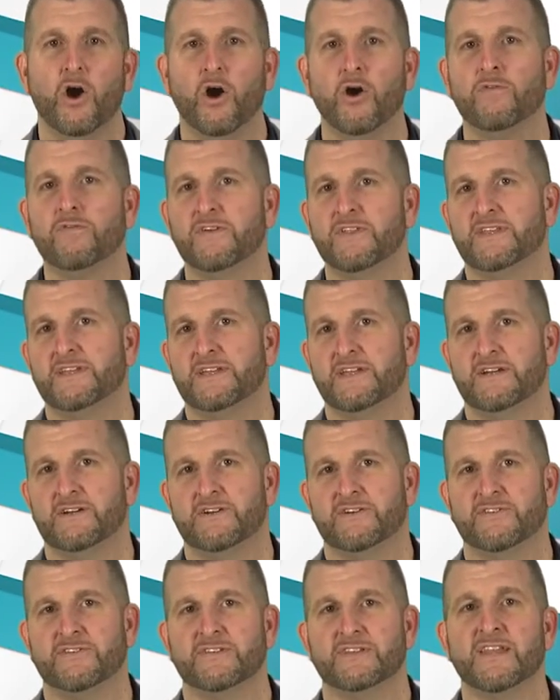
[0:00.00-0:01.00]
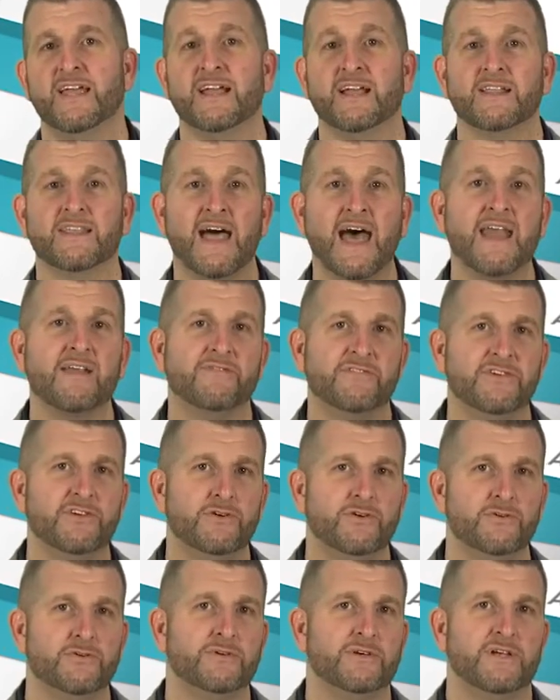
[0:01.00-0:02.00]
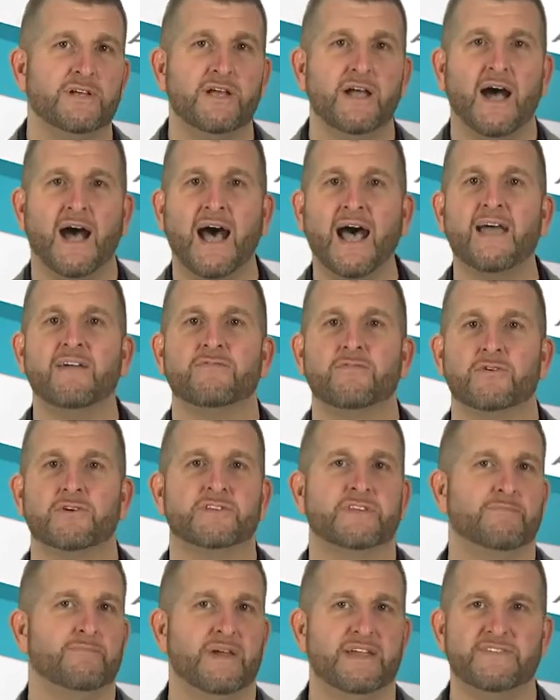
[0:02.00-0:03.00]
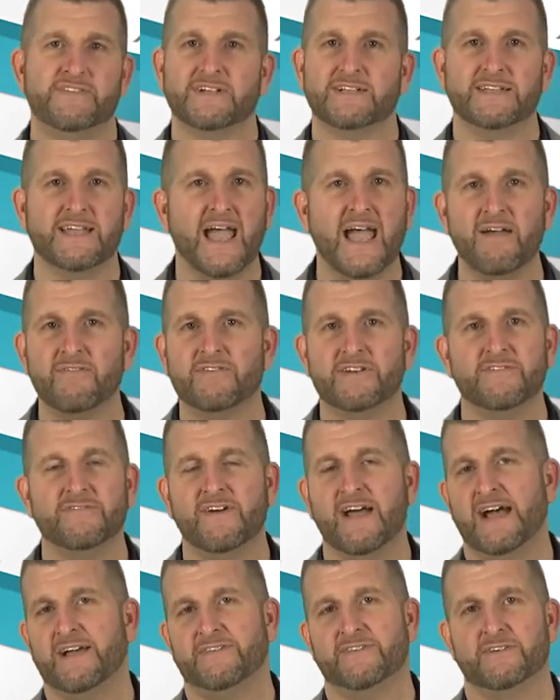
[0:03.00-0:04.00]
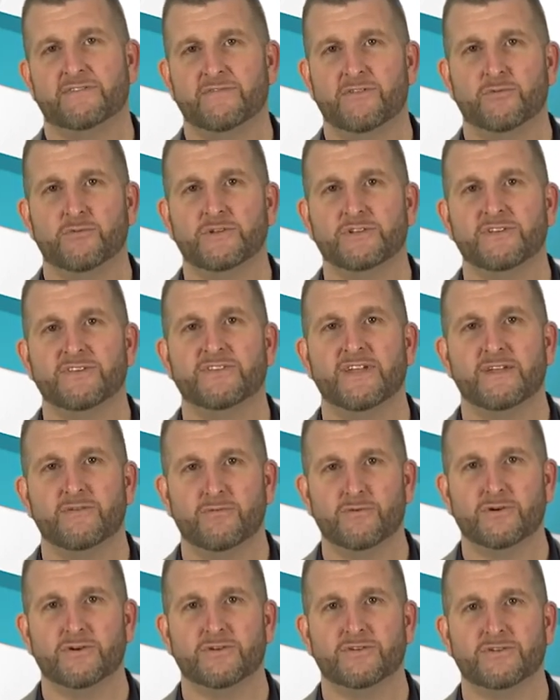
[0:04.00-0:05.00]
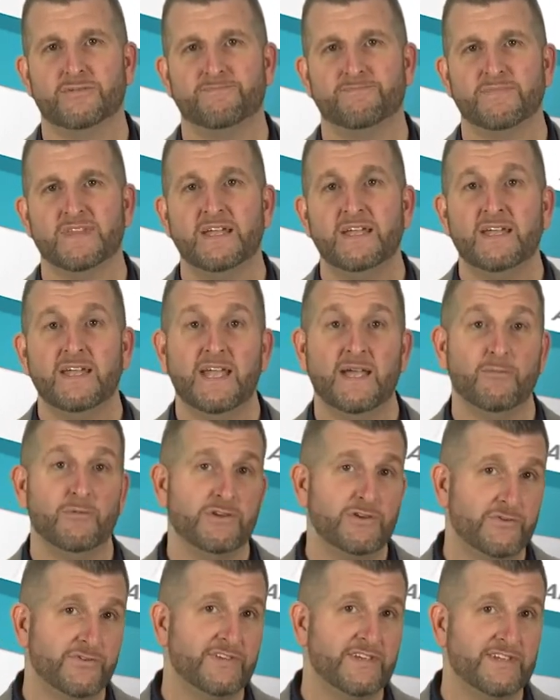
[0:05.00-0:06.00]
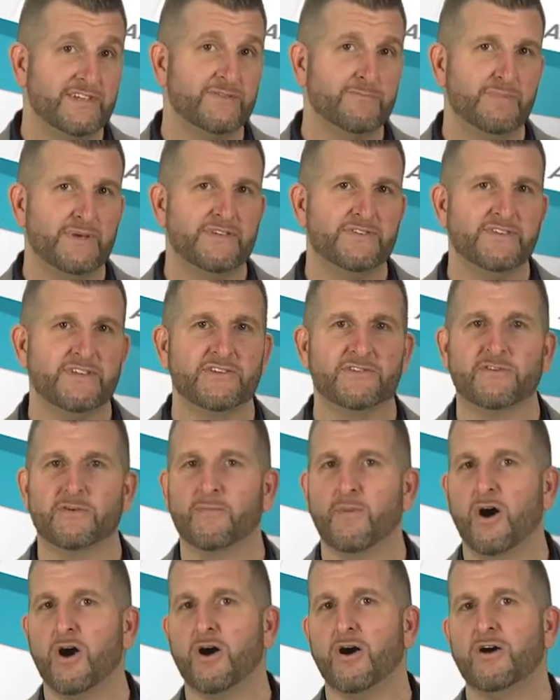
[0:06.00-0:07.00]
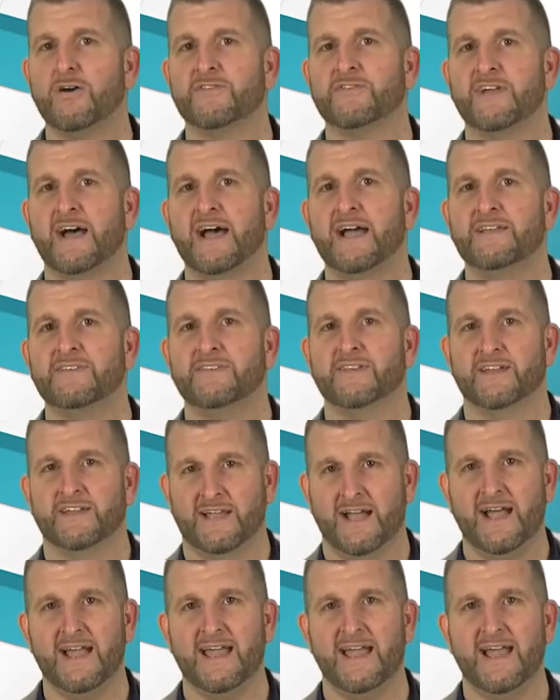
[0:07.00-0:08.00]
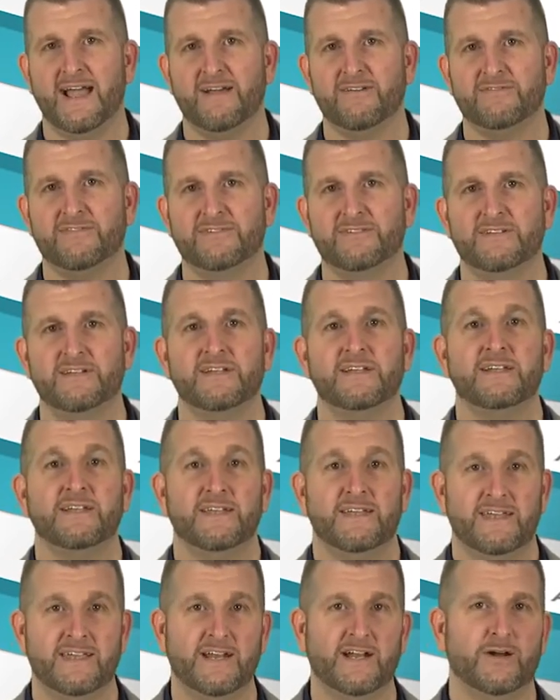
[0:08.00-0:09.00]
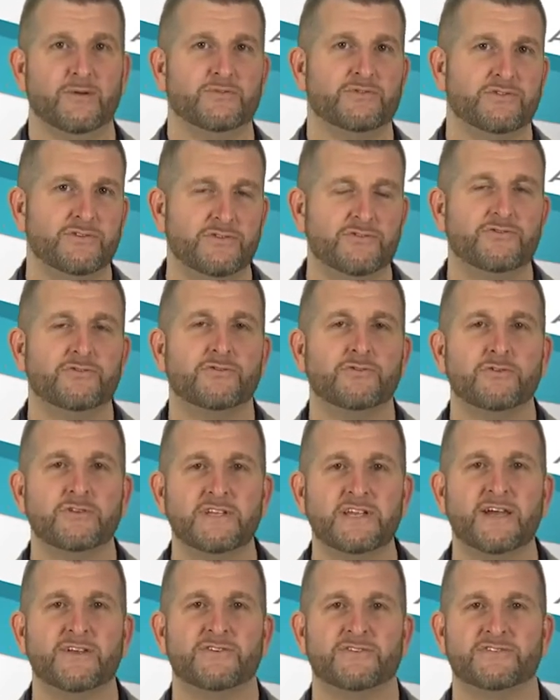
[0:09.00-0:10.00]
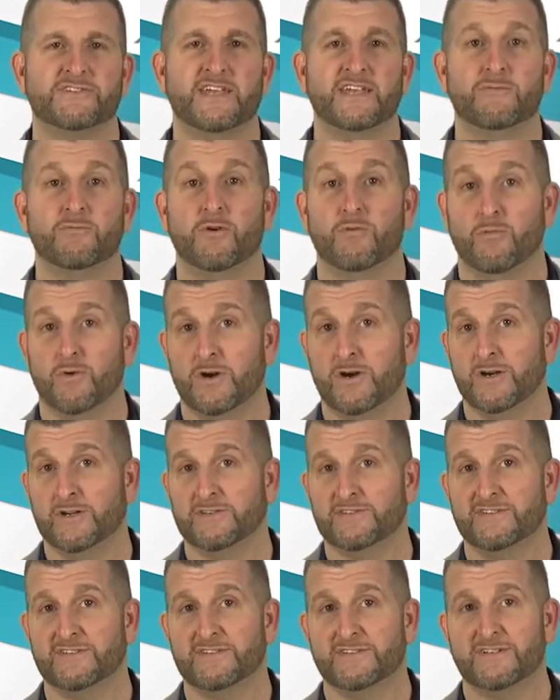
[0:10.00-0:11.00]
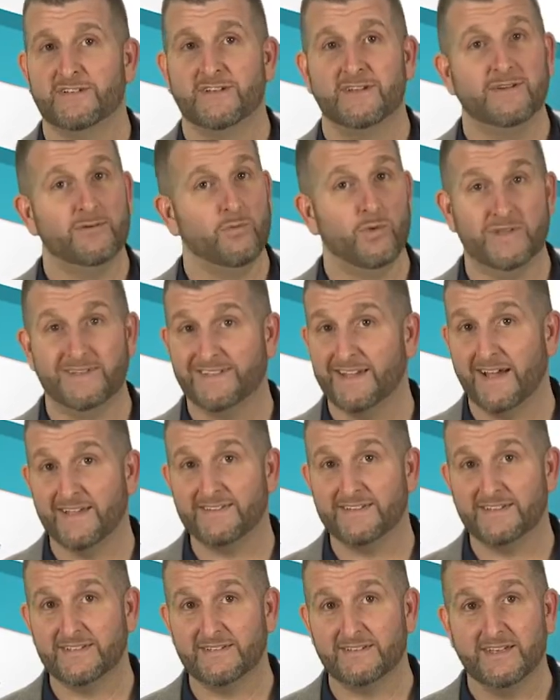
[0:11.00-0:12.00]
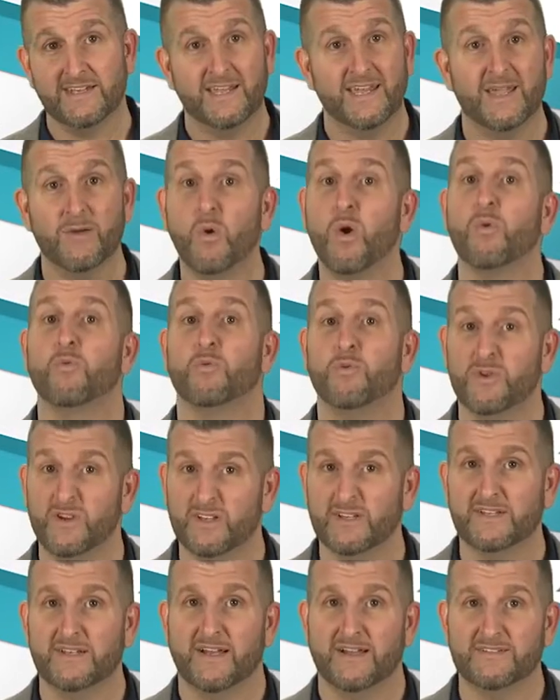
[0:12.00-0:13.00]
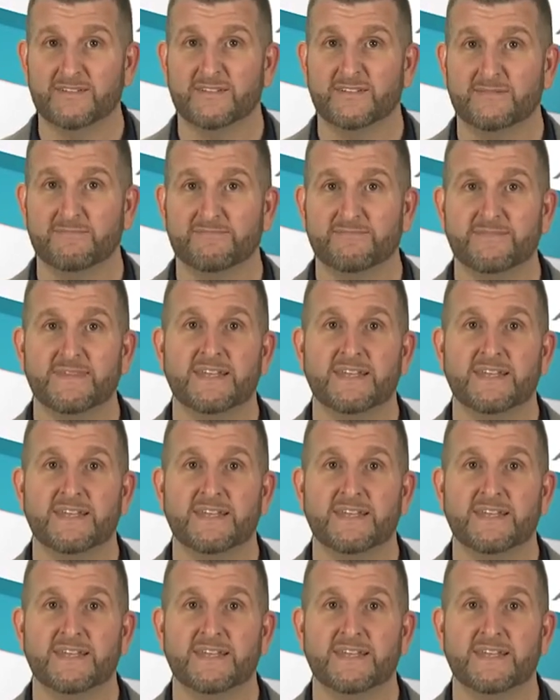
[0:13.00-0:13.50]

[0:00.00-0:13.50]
Over the years, like a lot of you, I've worked in basically every facet of the real estate world. And when you see this business from all sides like I have, it helps you to truly understand what works, what doesn't, and what really doesn't.